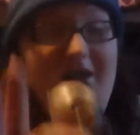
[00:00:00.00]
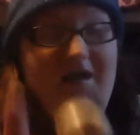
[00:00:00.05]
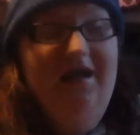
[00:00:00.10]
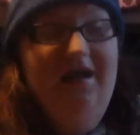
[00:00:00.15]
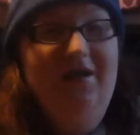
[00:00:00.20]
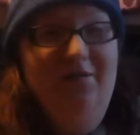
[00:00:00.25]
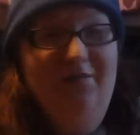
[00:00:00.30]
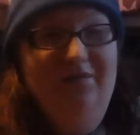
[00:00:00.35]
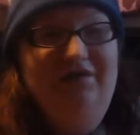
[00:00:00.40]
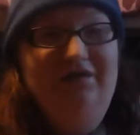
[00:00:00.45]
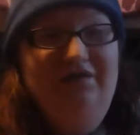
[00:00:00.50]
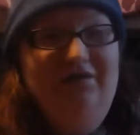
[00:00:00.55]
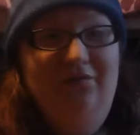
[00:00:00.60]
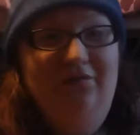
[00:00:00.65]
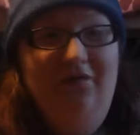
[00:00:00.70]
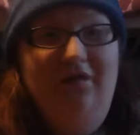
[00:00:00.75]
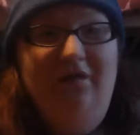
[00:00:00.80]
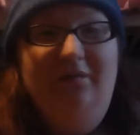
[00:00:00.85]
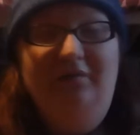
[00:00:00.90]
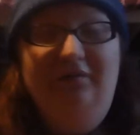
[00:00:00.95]
It was
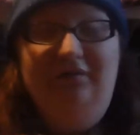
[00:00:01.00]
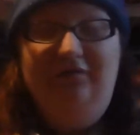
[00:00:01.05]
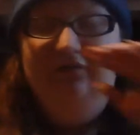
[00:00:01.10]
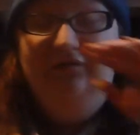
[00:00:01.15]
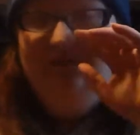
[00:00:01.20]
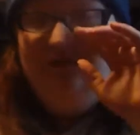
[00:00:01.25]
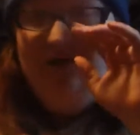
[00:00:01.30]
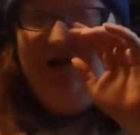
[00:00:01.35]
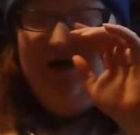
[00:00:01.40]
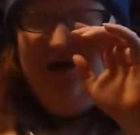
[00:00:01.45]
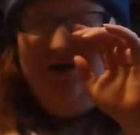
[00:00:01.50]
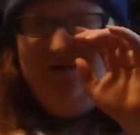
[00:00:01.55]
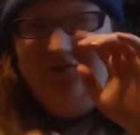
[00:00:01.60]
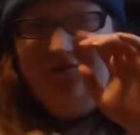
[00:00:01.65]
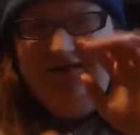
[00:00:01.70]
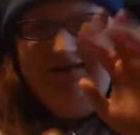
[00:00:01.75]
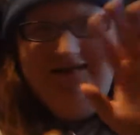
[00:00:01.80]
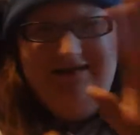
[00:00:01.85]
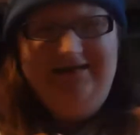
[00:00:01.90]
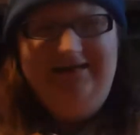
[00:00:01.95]
adorable. Like
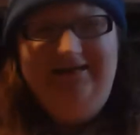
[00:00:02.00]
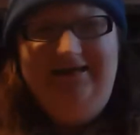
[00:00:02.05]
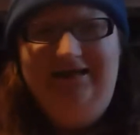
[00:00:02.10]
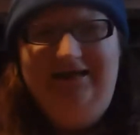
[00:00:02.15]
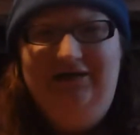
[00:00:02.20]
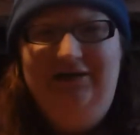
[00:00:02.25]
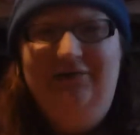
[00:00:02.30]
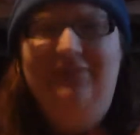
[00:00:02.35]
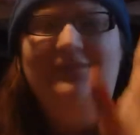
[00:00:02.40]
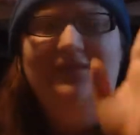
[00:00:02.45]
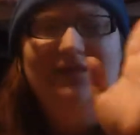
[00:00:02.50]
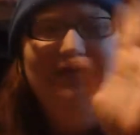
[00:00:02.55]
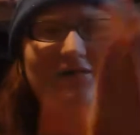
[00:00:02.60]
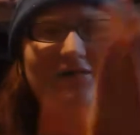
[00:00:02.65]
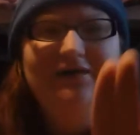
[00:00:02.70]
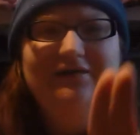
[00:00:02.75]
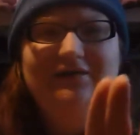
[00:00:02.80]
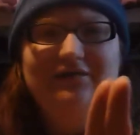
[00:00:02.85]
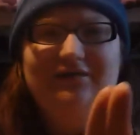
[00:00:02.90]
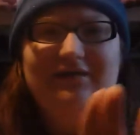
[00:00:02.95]
I said, stay tuned, and you
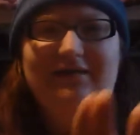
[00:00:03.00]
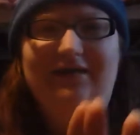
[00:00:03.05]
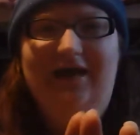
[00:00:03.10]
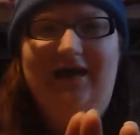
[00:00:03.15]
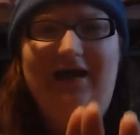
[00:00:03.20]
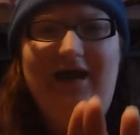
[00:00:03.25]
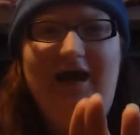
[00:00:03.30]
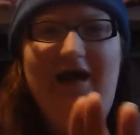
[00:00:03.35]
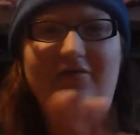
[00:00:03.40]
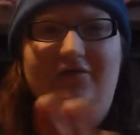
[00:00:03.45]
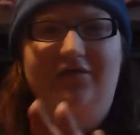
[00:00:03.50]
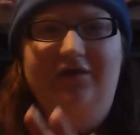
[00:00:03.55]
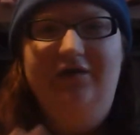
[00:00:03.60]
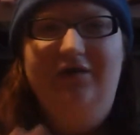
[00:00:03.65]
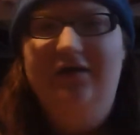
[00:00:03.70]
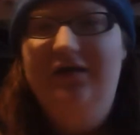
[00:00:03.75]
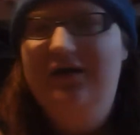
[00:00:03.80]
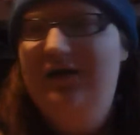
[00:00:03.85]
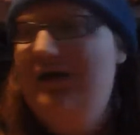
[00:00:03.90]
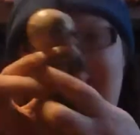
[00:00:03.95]
guys will see that
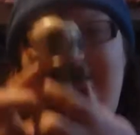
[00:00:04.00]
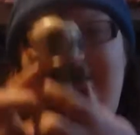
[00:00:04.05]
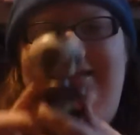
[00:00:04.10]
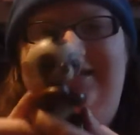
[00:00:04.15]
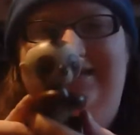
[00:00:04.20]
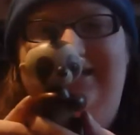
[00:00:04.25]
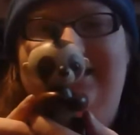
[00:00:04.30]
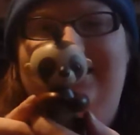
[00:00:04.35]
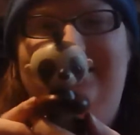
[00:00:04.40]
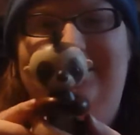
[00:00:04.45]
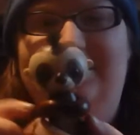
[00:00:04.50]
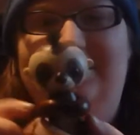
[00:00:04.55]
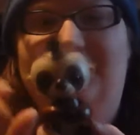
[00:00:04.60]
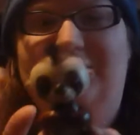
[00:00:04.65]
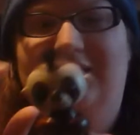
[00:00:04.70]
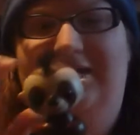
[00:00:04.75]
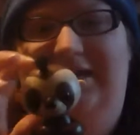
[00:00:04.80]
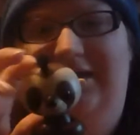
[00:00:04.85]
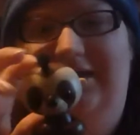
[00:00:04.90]
after. Let's listen to what